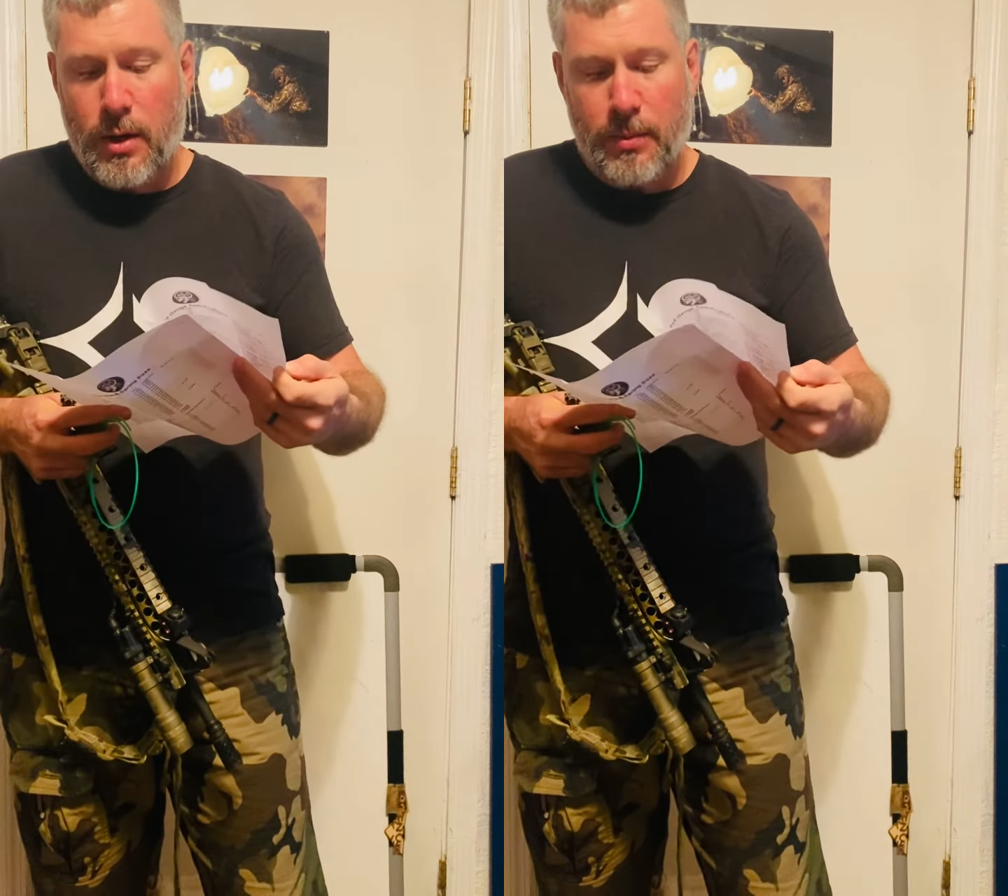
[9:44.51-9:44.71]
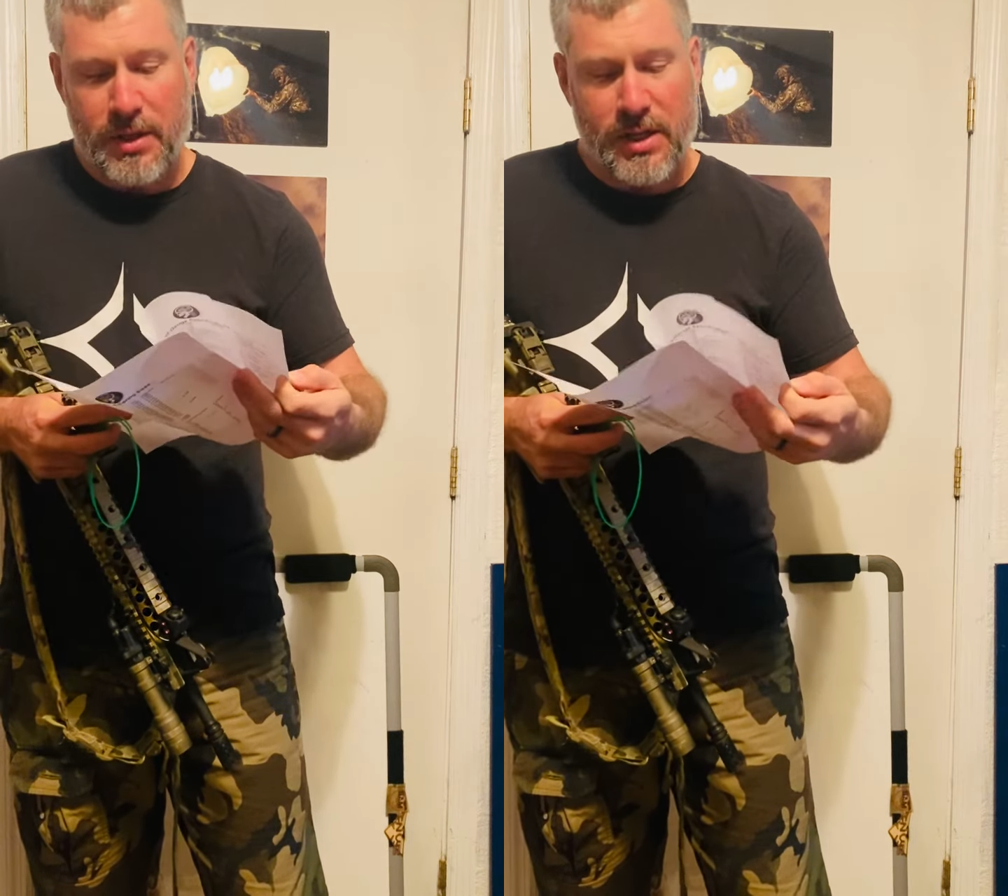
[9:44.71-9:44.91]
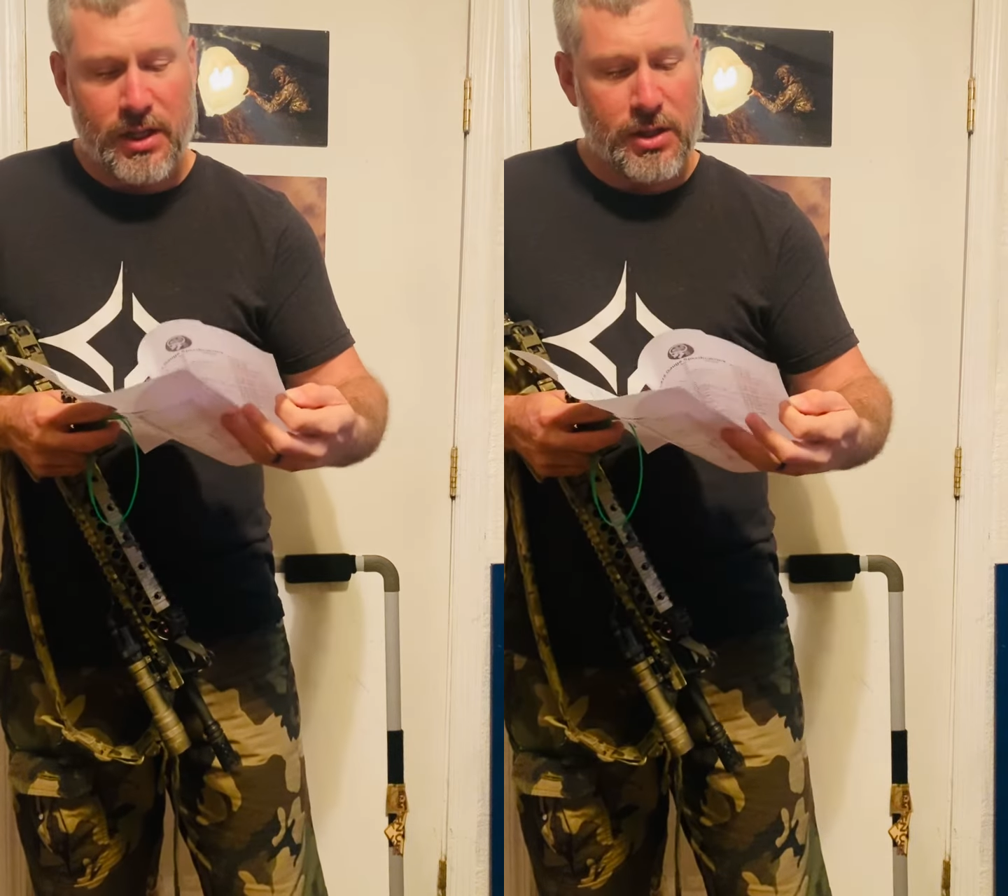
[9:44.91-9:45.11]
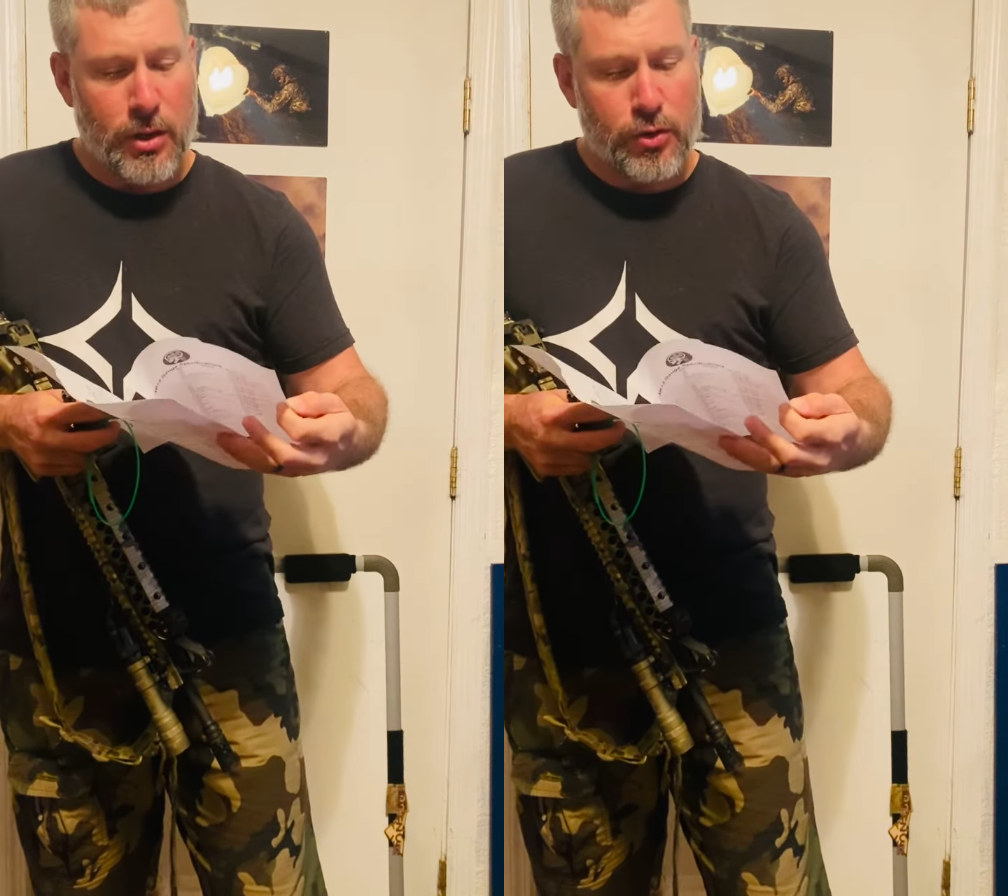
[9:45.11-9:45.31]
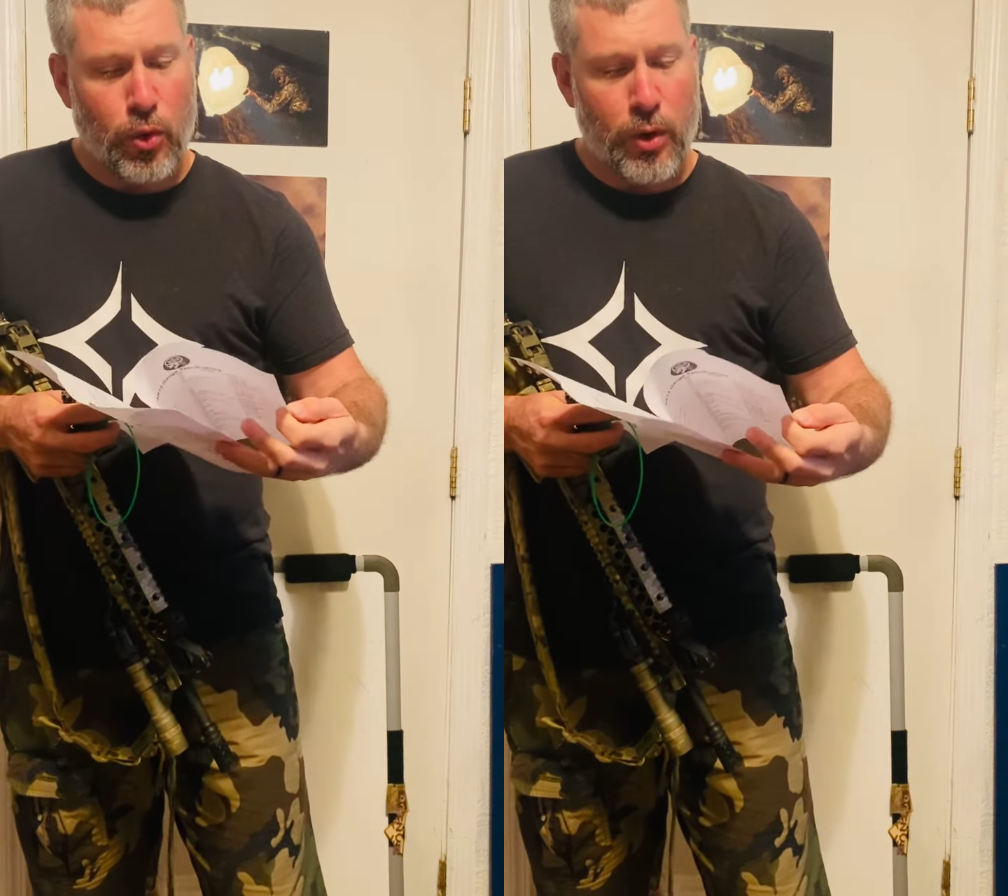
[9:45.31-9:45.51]
But he's got,
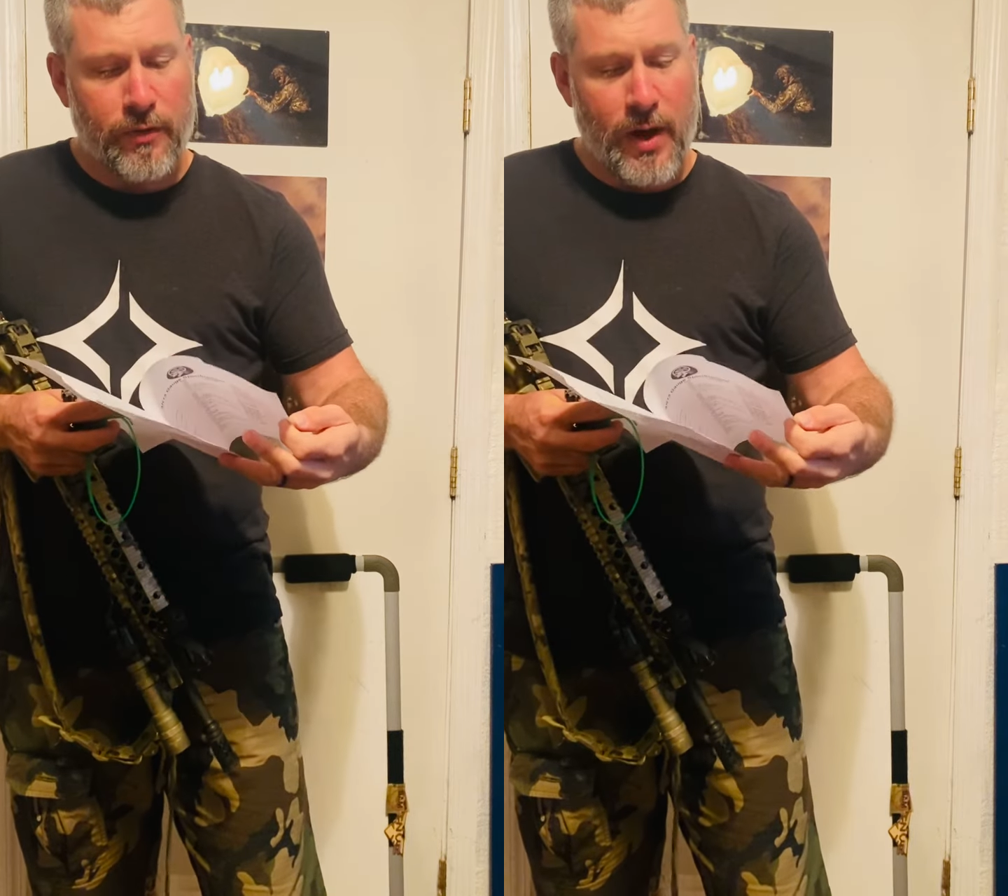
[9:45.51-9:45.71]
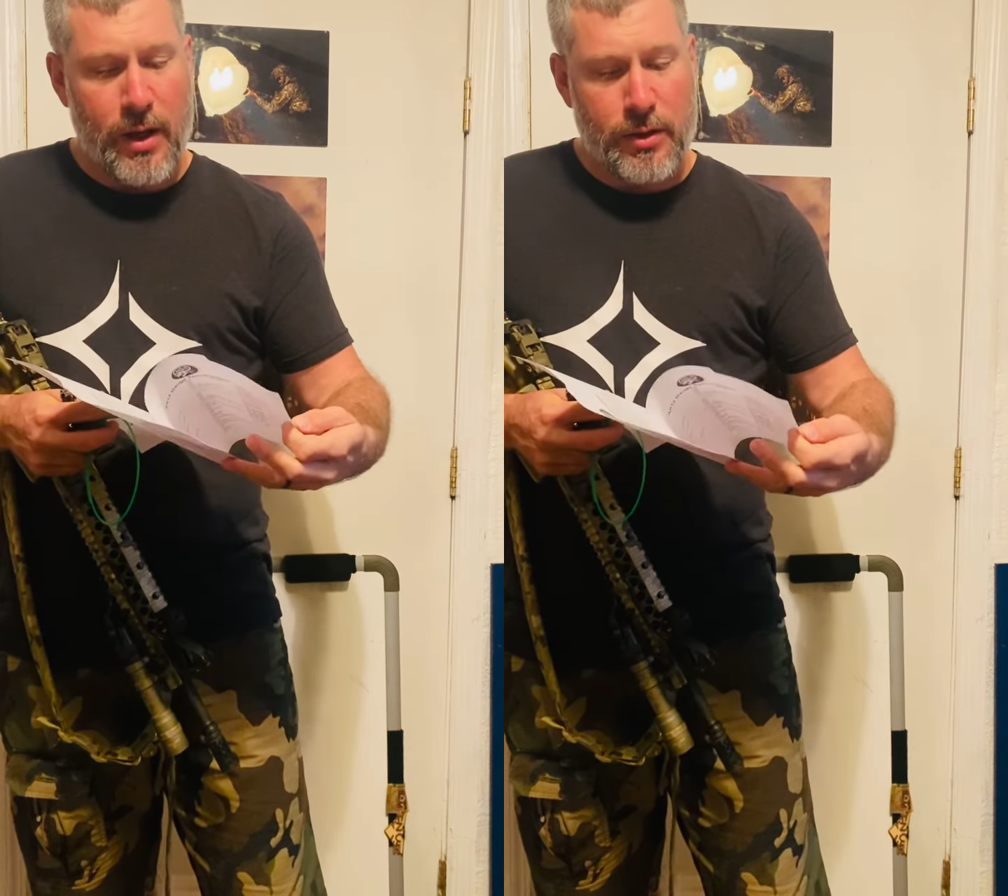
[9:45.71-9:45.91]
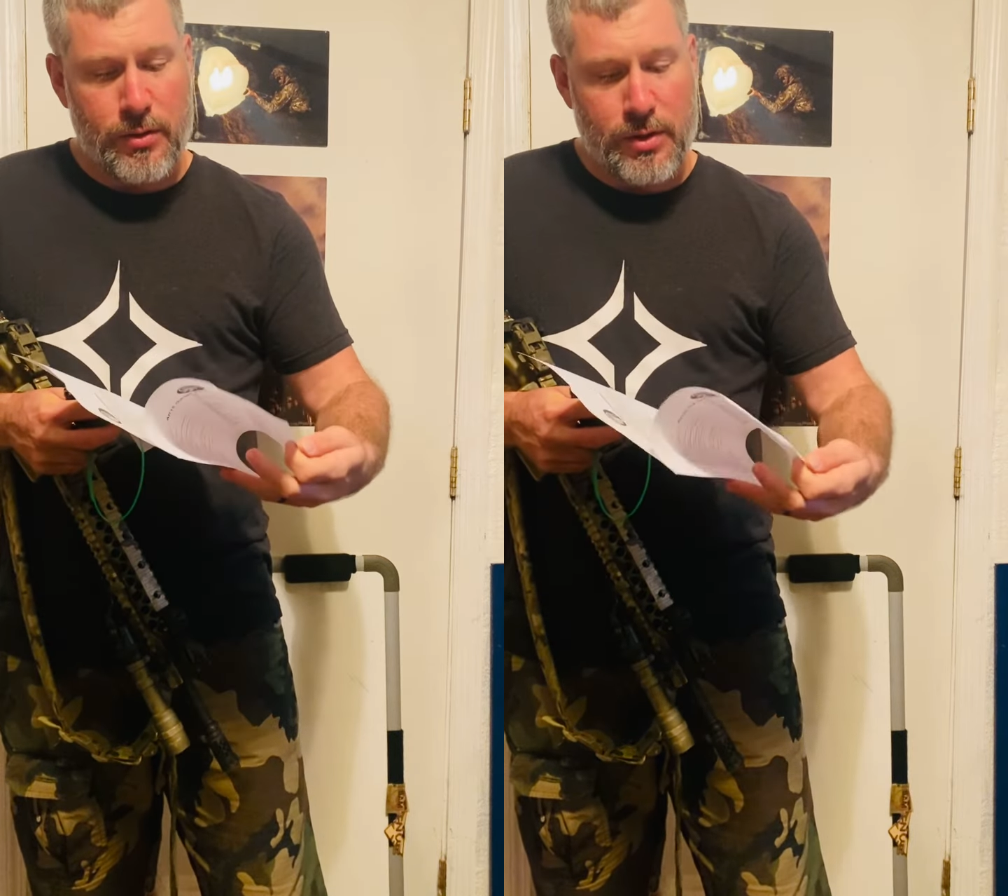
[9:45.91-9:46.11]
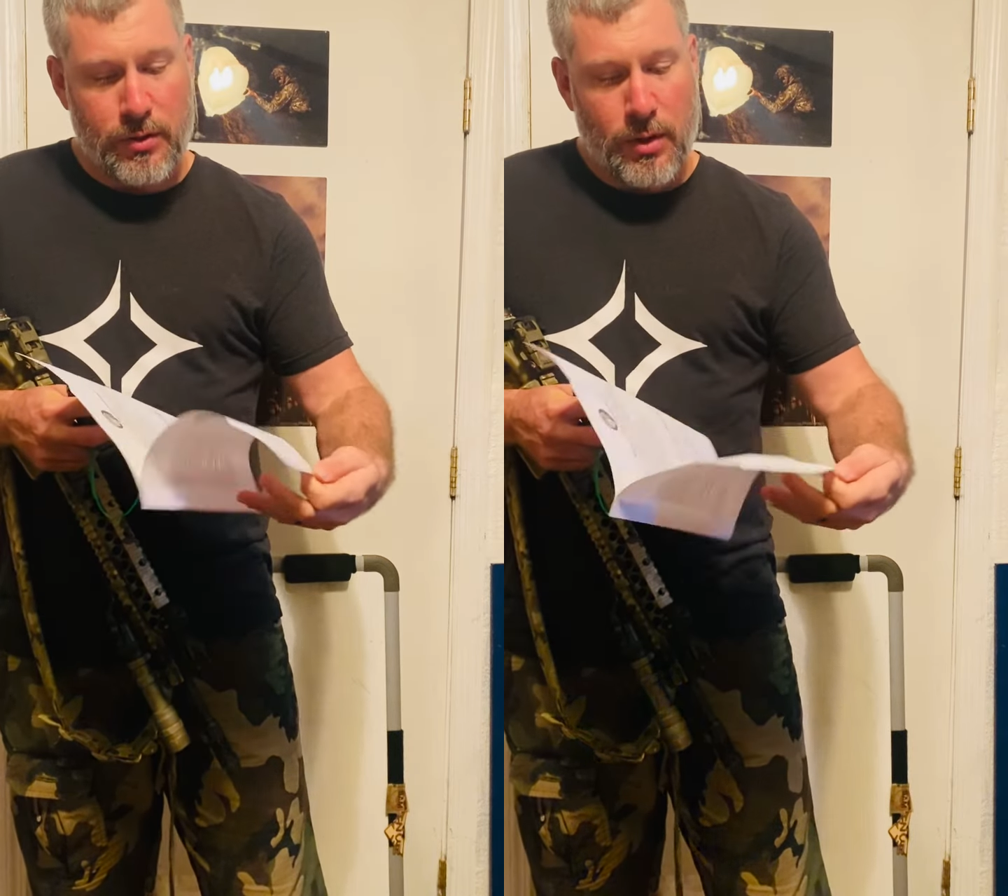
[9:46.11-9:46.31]
torque values and